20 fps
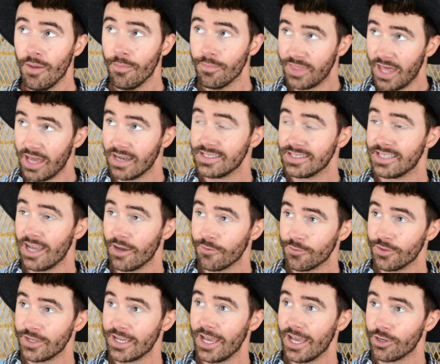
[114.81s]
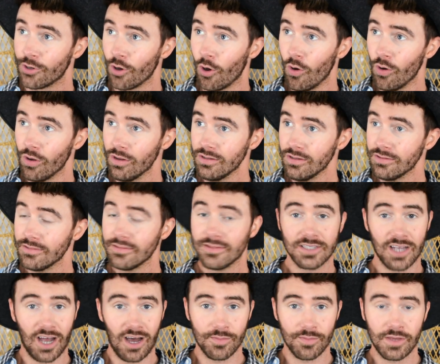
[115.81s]
That is definitely a goal.
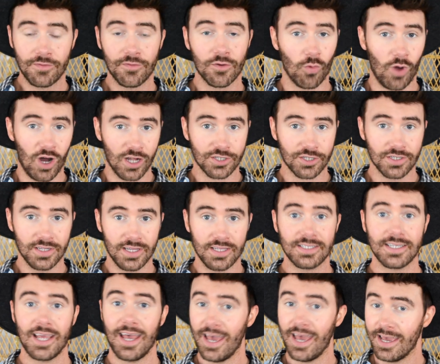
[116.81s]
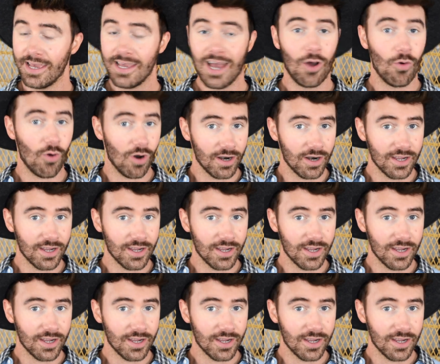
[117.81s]
Tommy, if you're watching this, hey, how are